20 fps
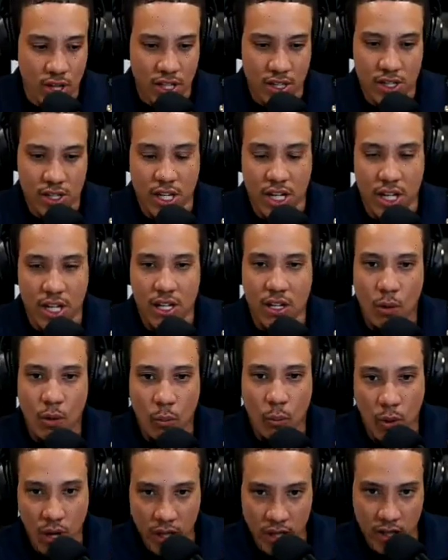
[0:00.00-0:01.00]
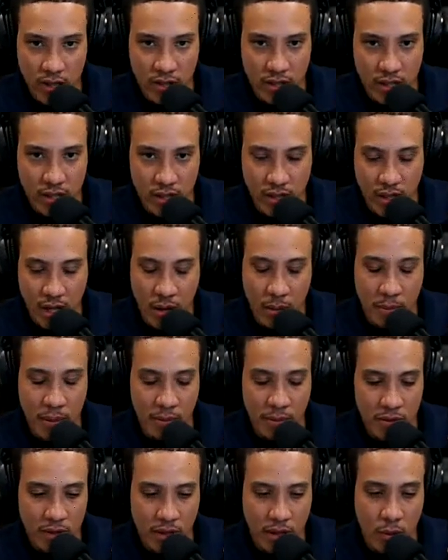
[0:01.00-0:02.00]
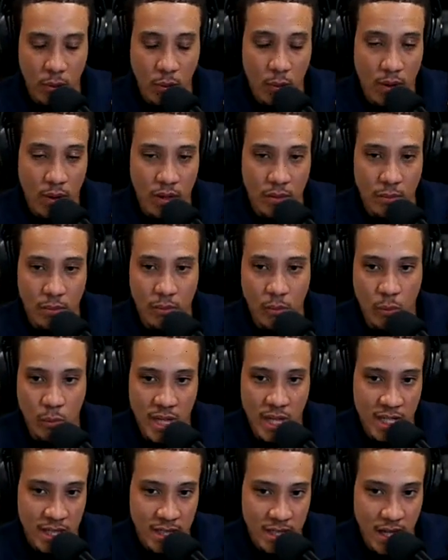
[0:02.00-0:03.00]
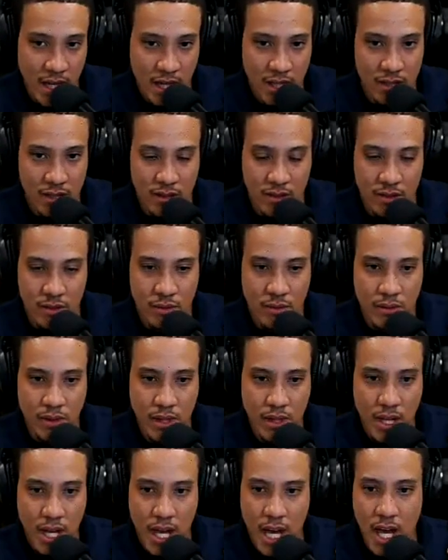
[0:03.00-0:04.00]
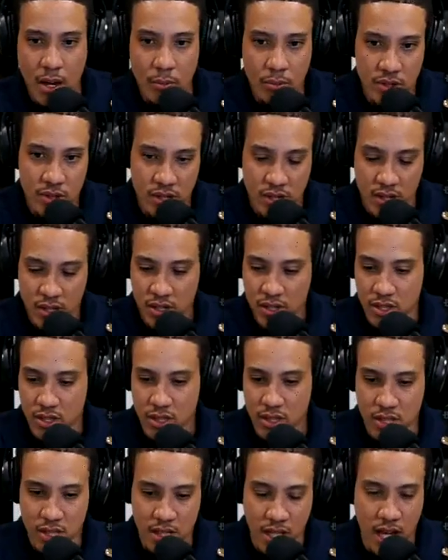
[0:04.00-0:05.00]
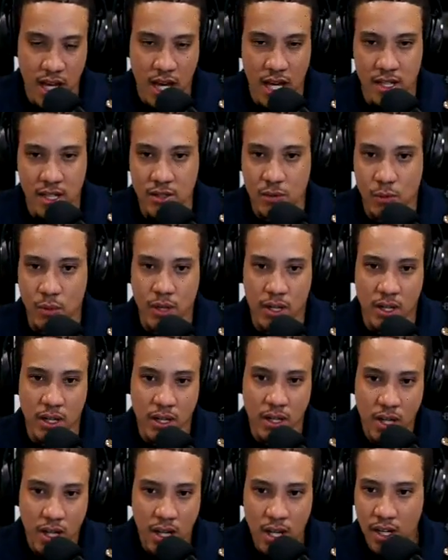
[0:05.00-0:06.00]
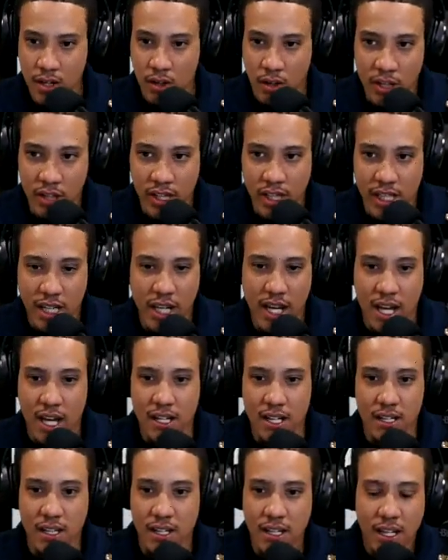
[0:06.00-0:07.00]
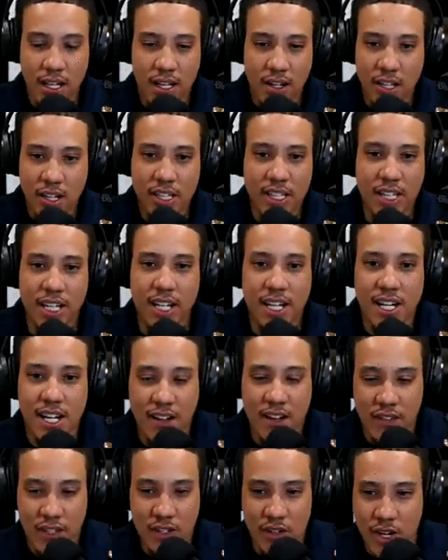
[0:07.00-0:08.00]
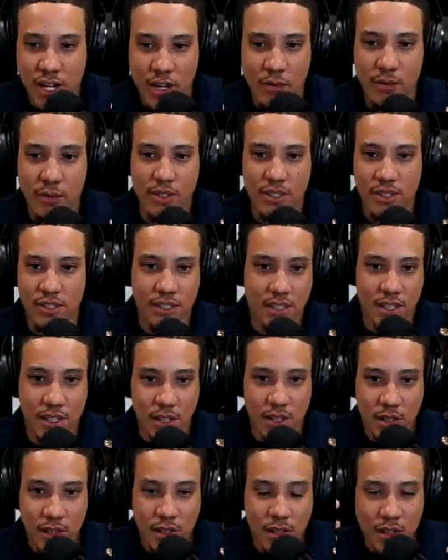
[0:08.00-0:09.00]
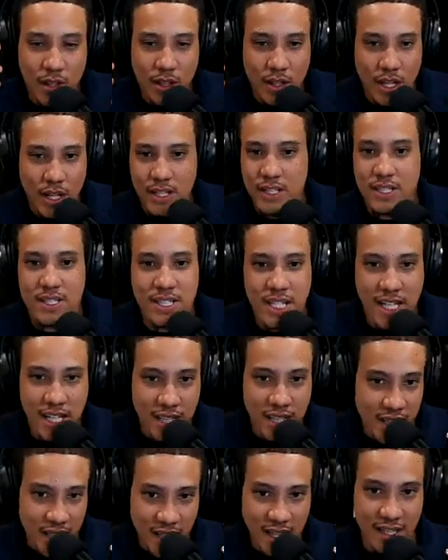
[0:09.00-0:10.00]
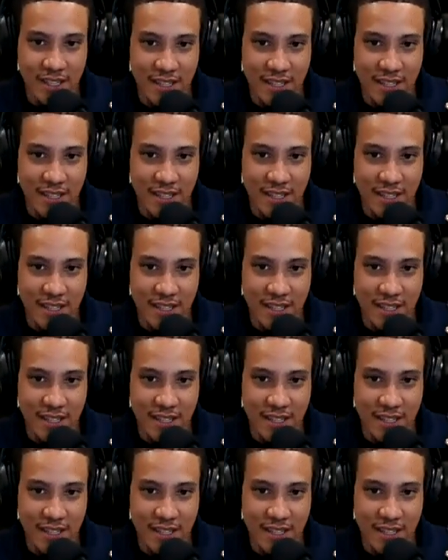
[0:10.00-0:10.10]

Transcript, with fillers: to train a one year, uh, I mean, I'm sorry, a one week tech to do hand position, stance, weight. The only thing that they had to, the only thing they didn't have to train was seeing the dead.